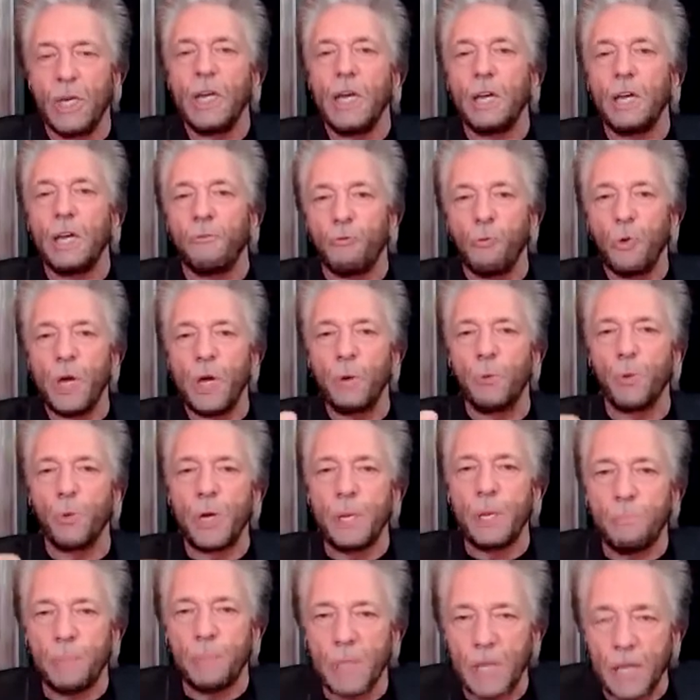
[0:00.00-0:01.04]
If we
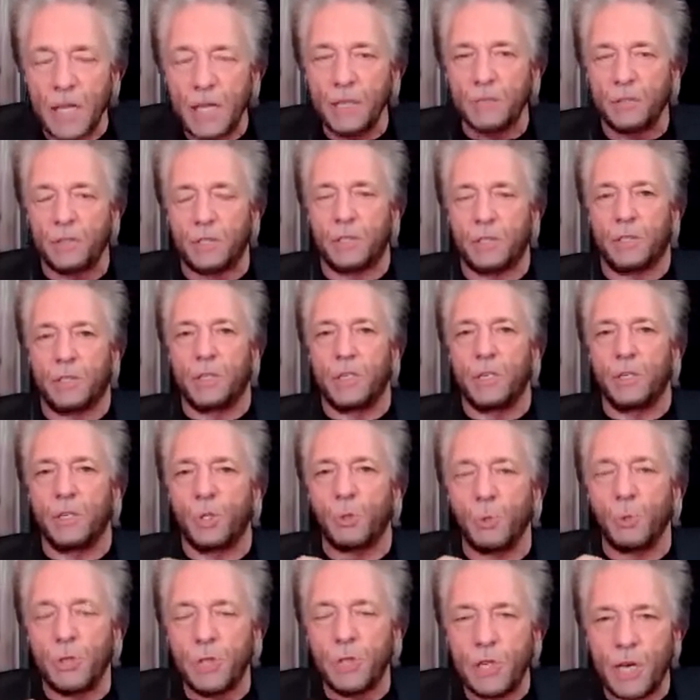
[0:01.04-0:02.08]
replace
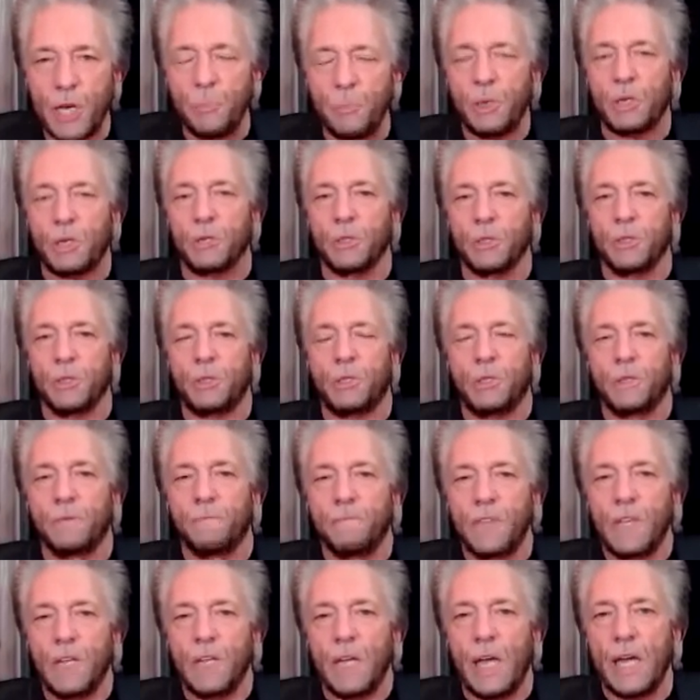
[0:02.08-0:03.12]
this with chemicals
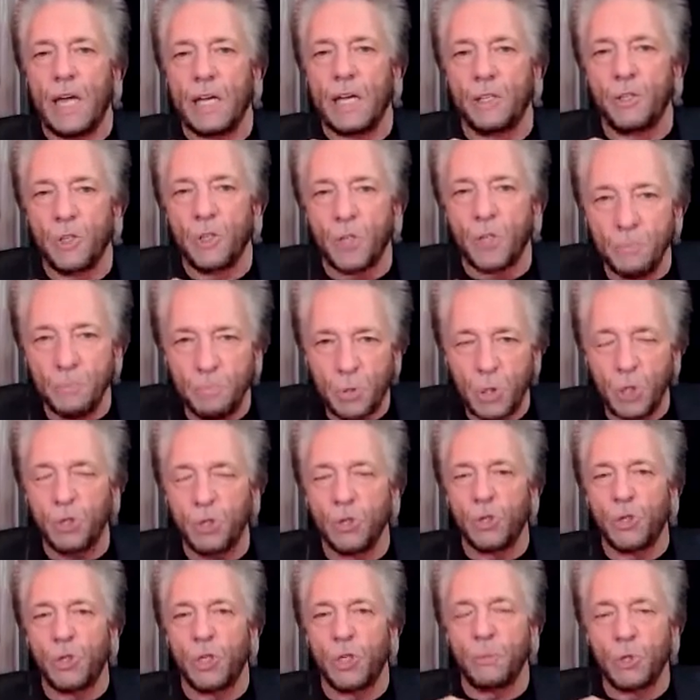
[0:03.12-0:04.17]
and computer
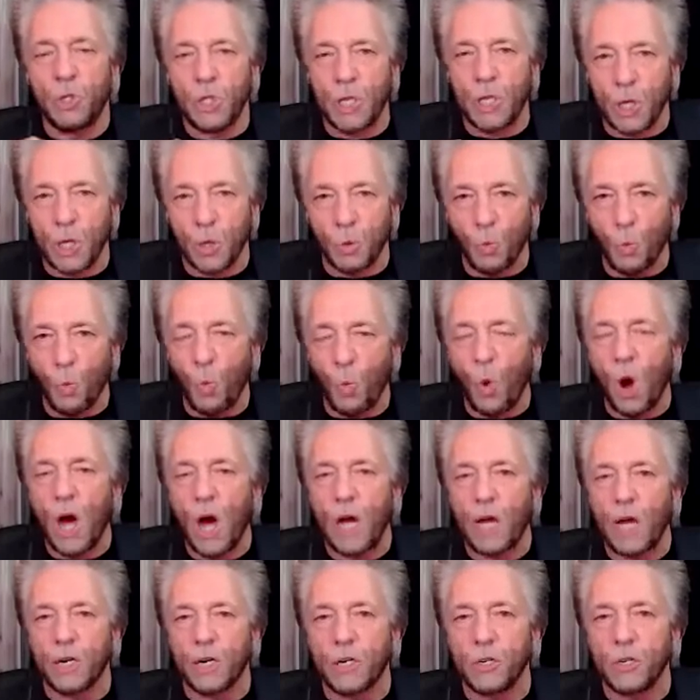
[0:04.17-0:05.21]
chips in
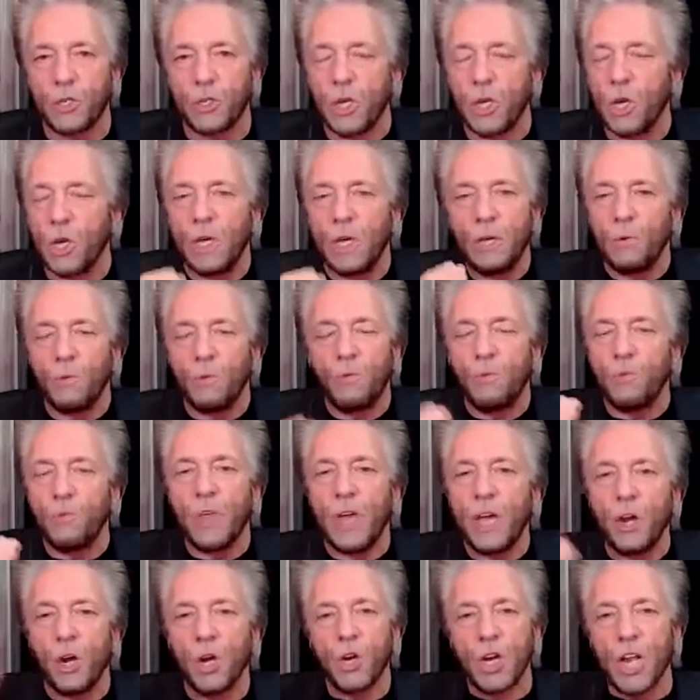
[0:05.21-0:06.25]
wires,
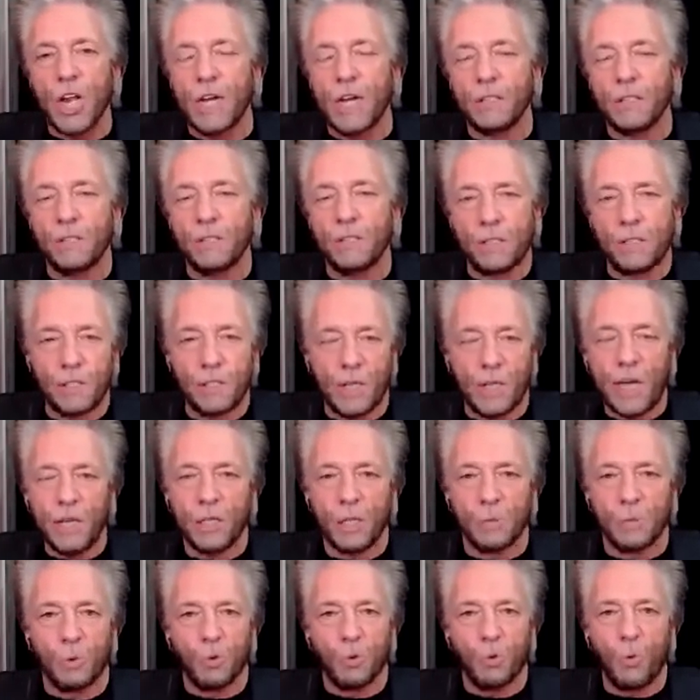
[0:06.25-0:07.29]
they are not
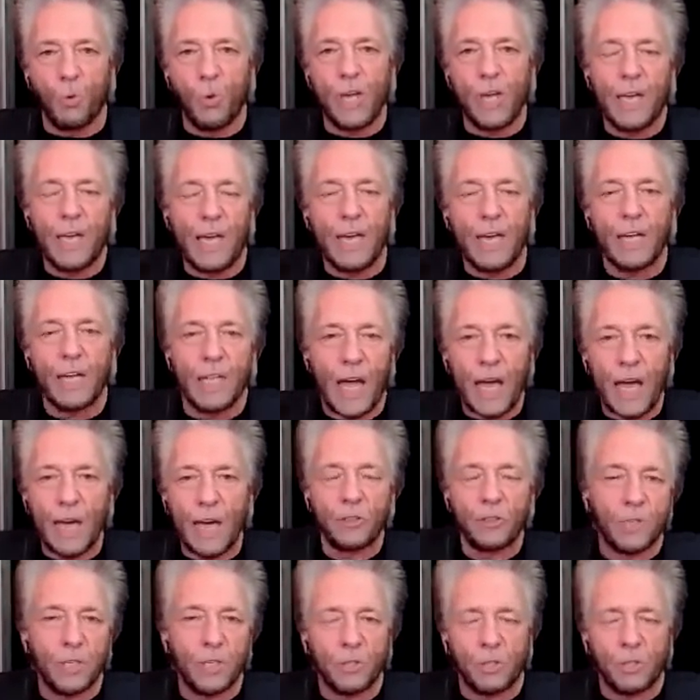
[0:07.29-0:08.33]
scalable. We can't
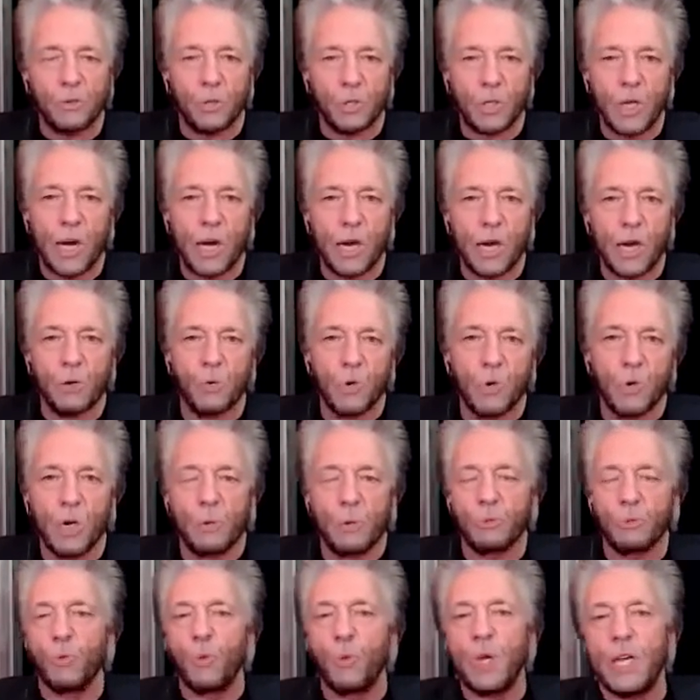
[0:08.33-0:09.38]
access those higher
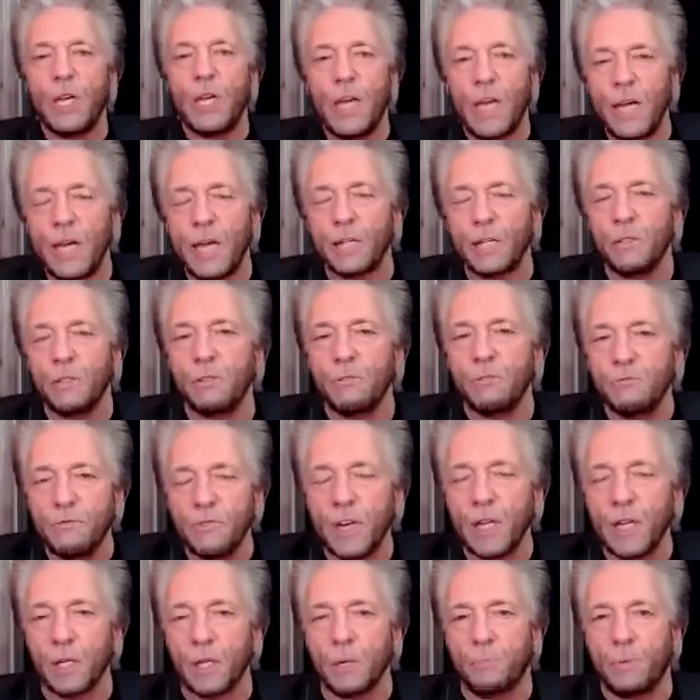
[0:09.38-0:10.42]
realms. We can't
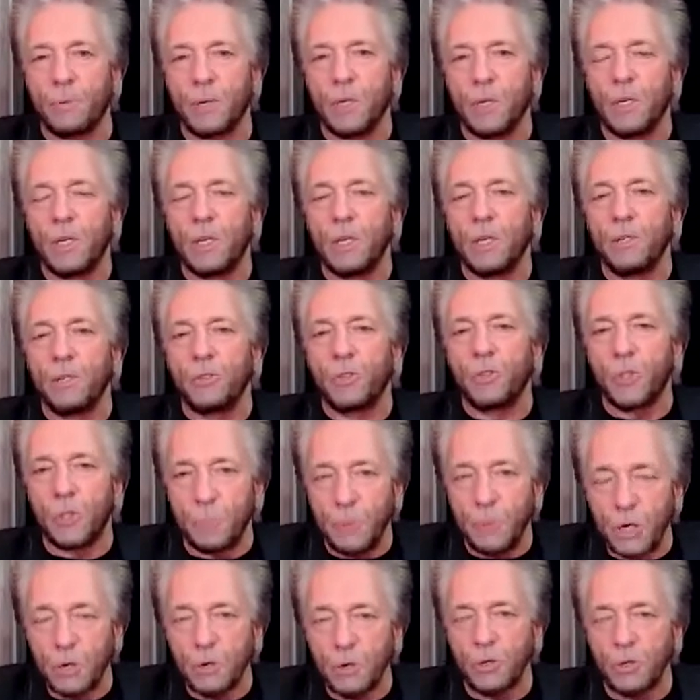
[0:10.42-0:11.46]
develop
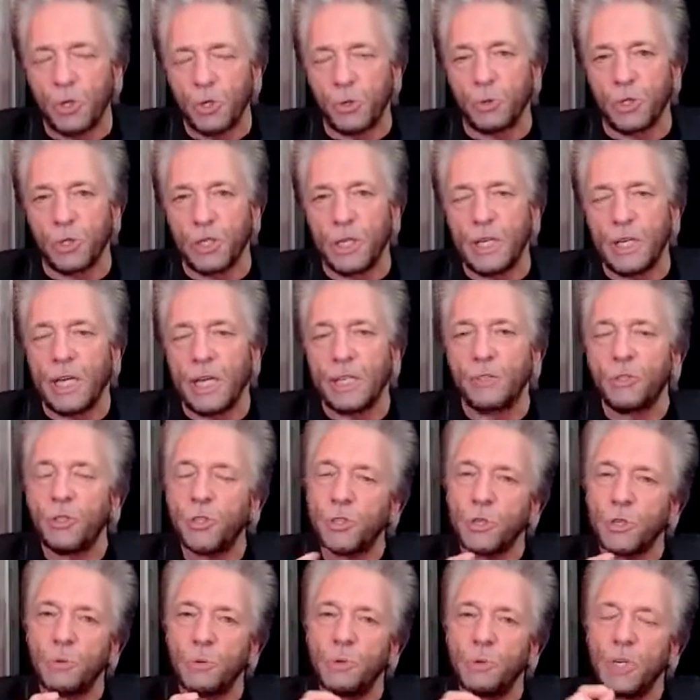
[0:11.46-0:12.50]
spiritually. And
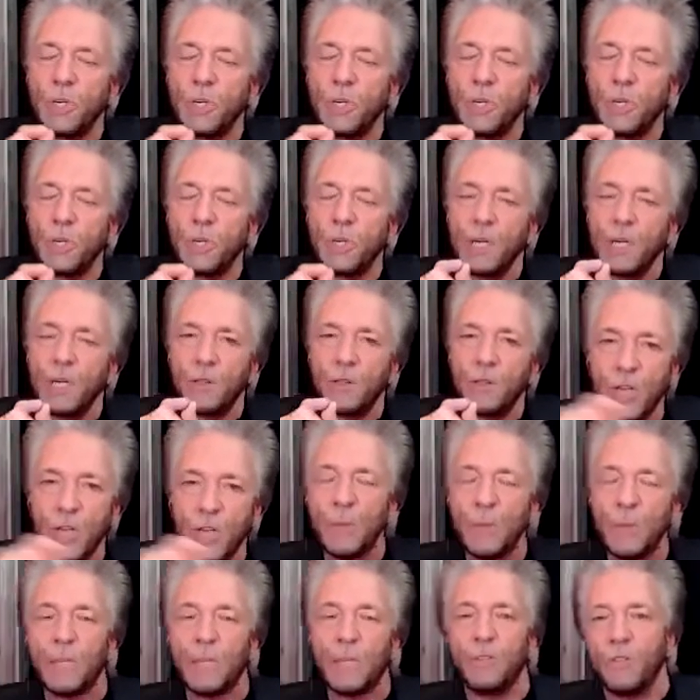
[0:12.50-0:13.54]
so the
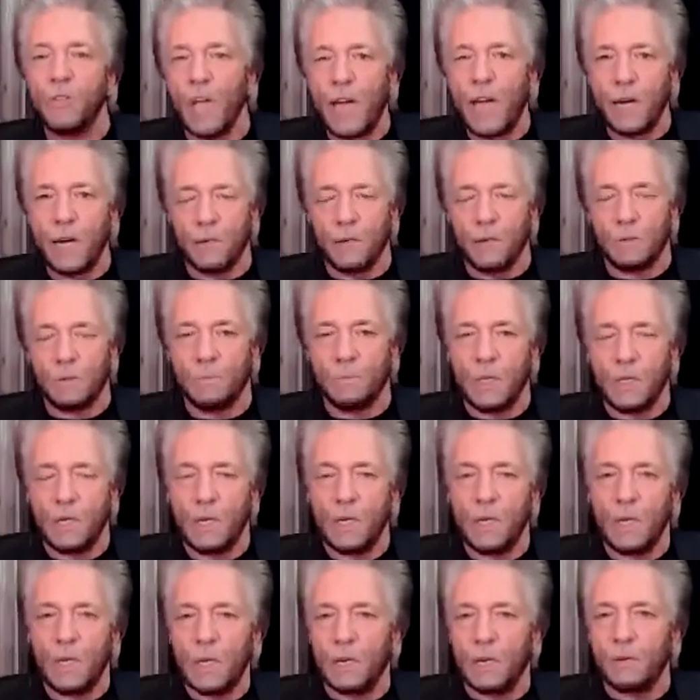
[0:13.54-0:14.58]
dumbing down
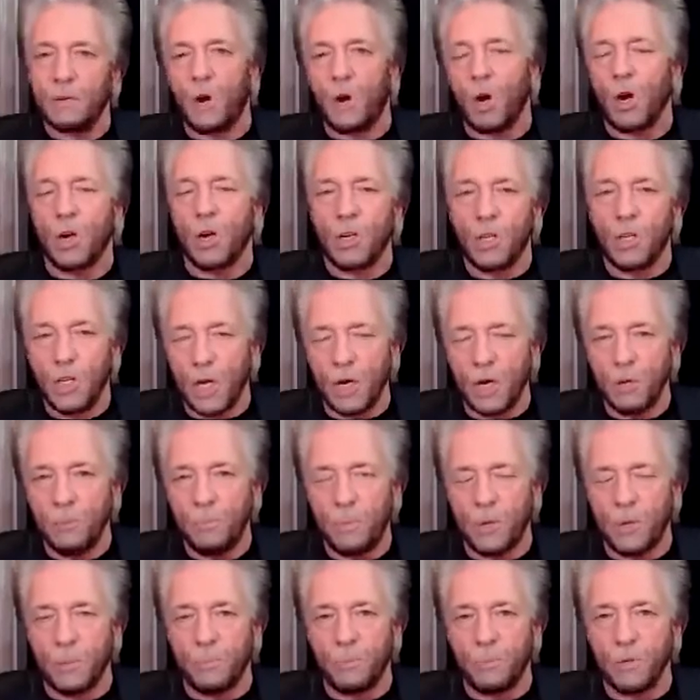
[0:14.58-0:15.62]
of our young
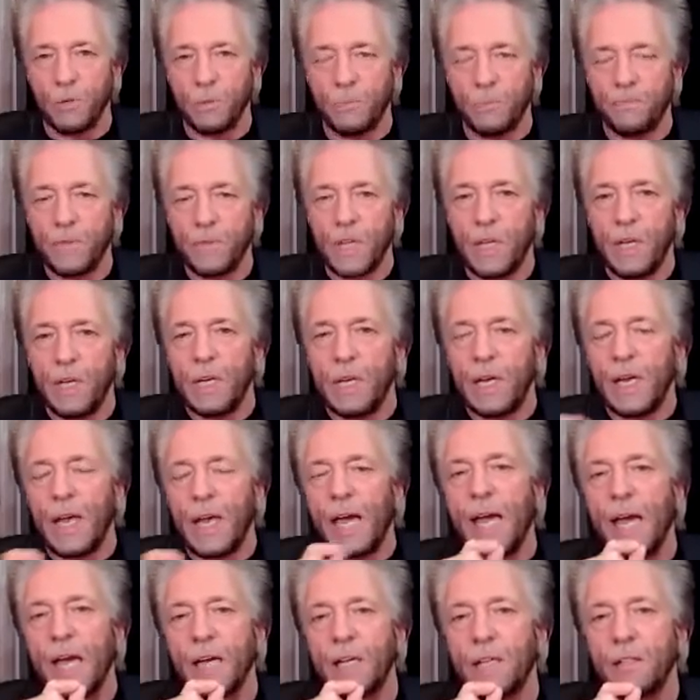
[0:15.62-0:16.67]
people
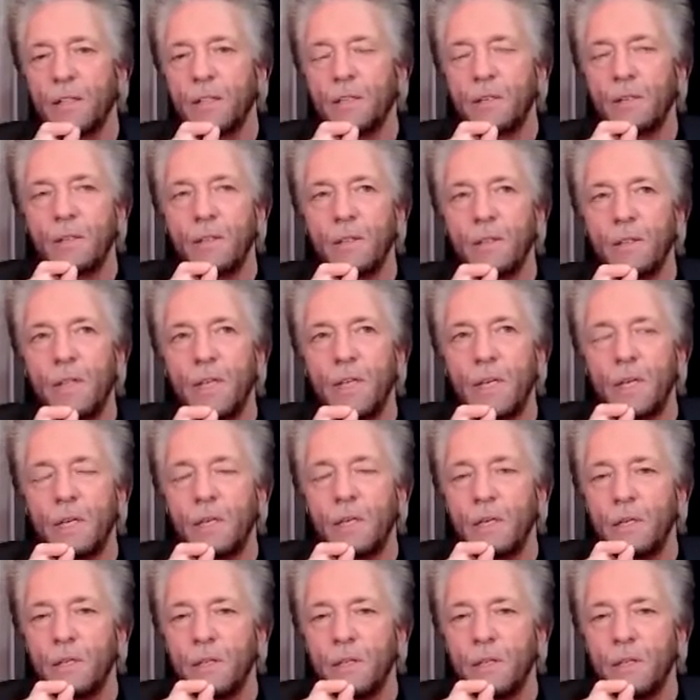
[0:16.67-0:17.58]
and the